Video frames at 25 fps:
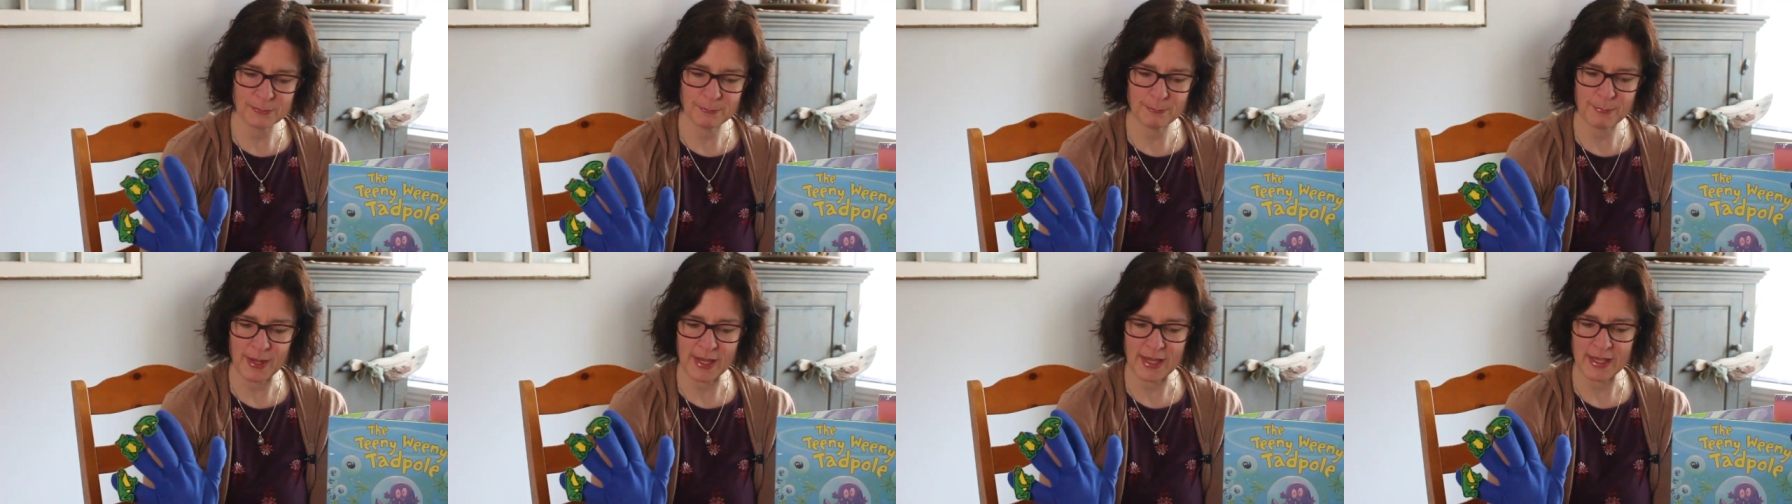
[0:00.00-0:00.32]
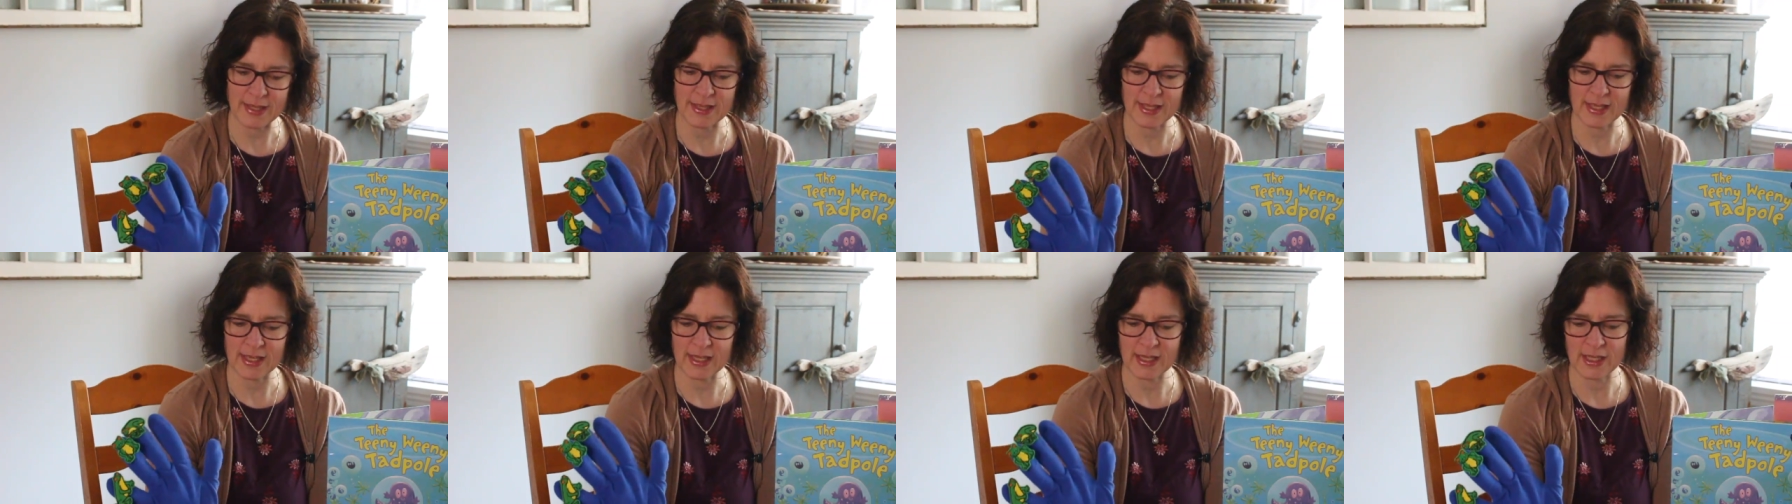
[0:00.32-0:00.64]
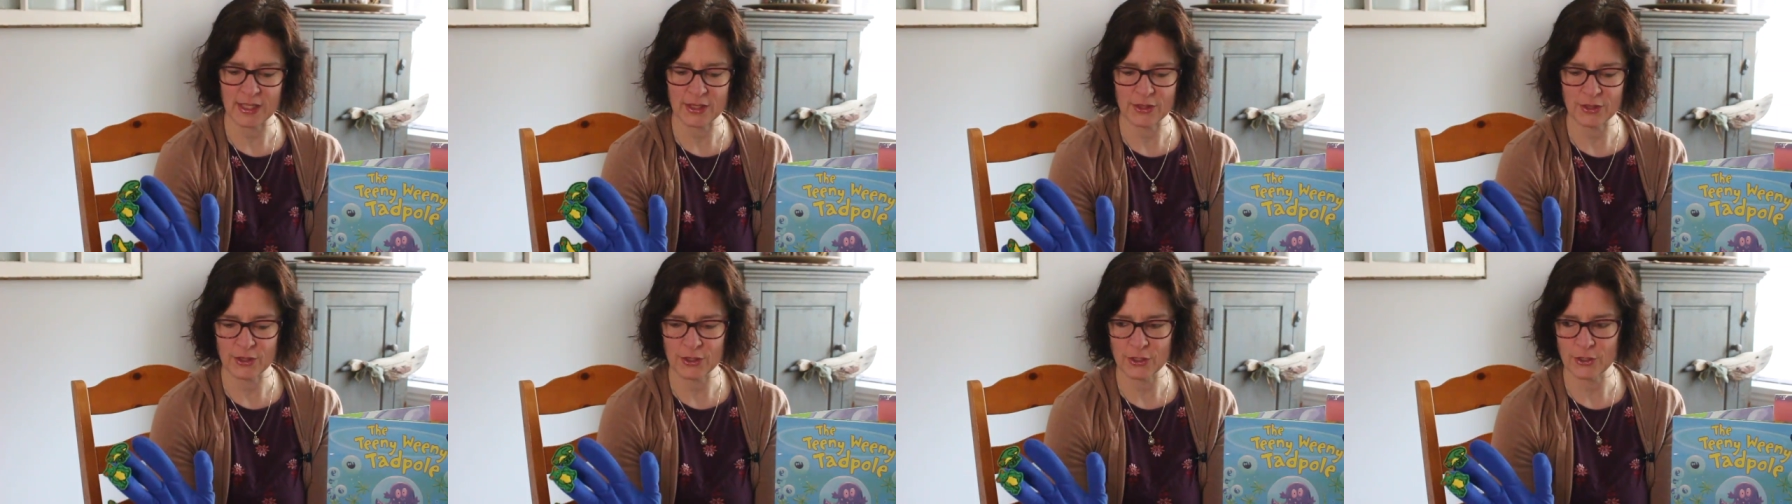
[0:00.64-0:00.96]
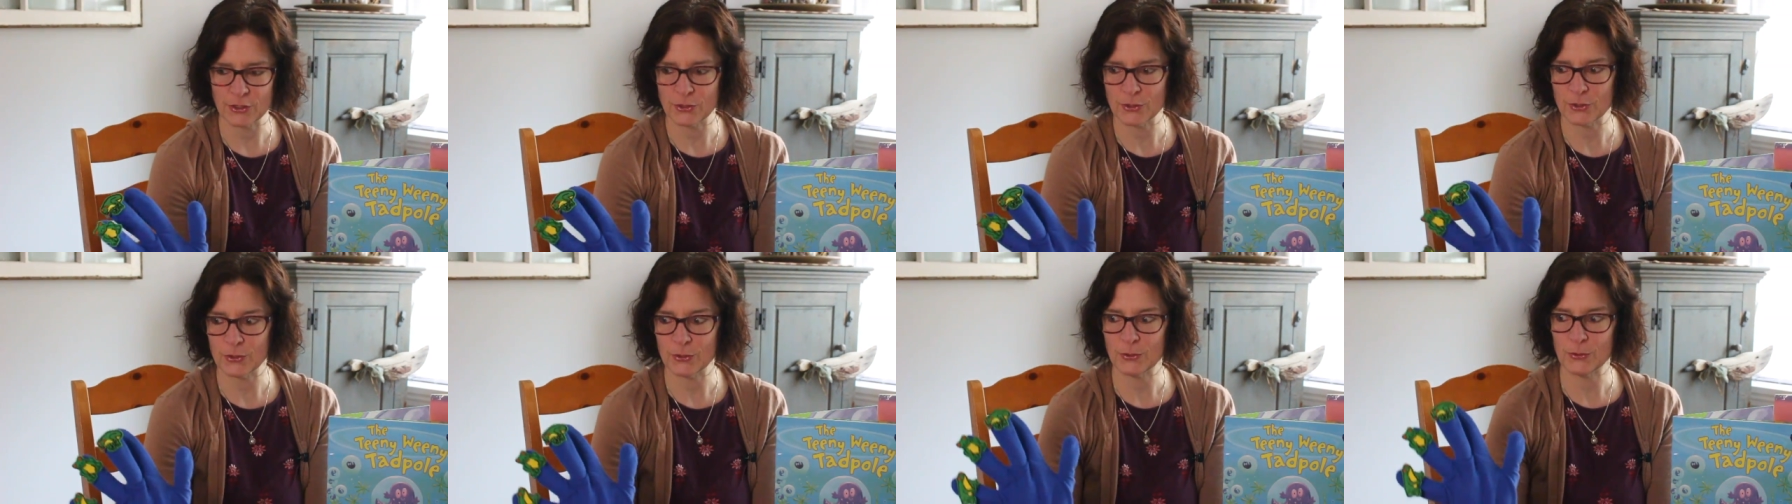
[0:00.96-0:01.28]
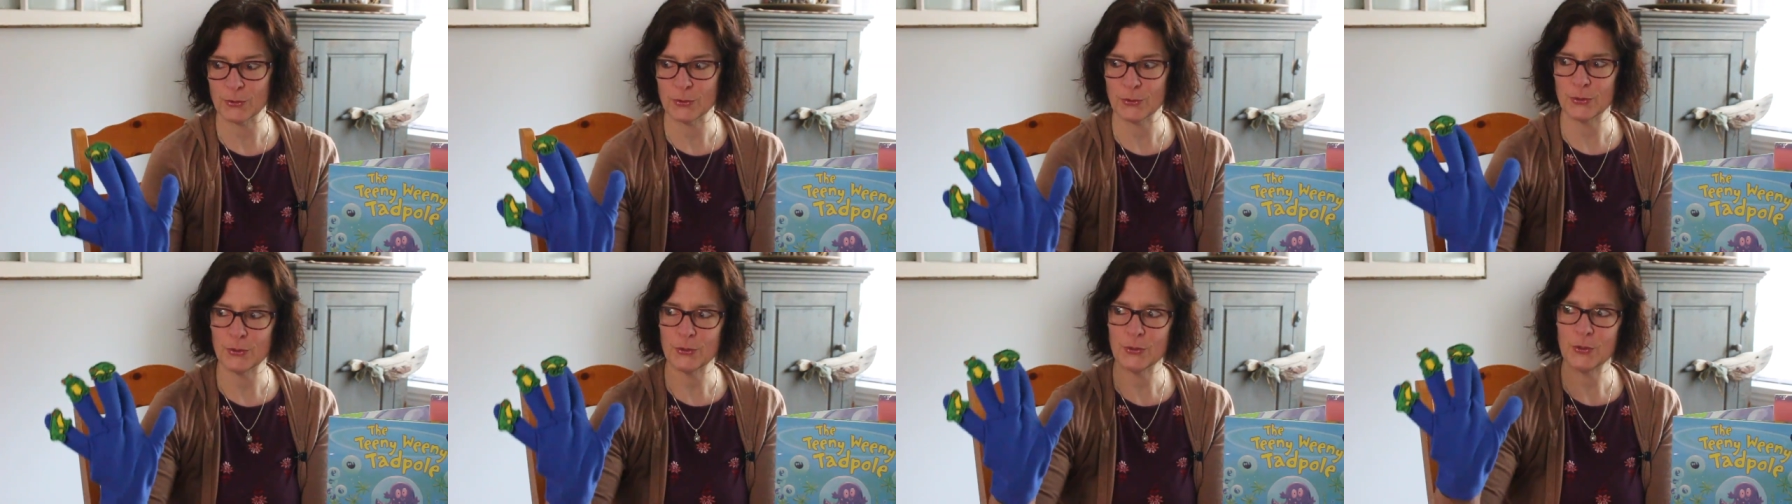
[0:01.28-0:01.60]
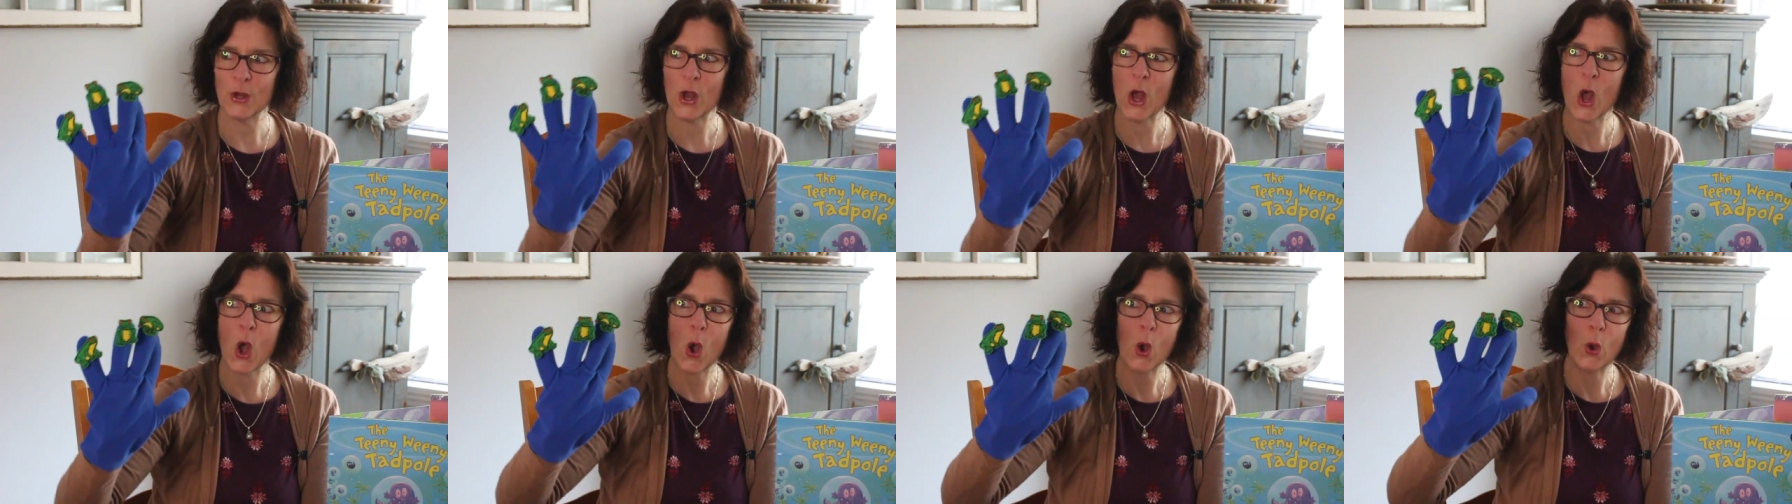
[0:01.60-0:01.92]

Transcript: bathing in the dew.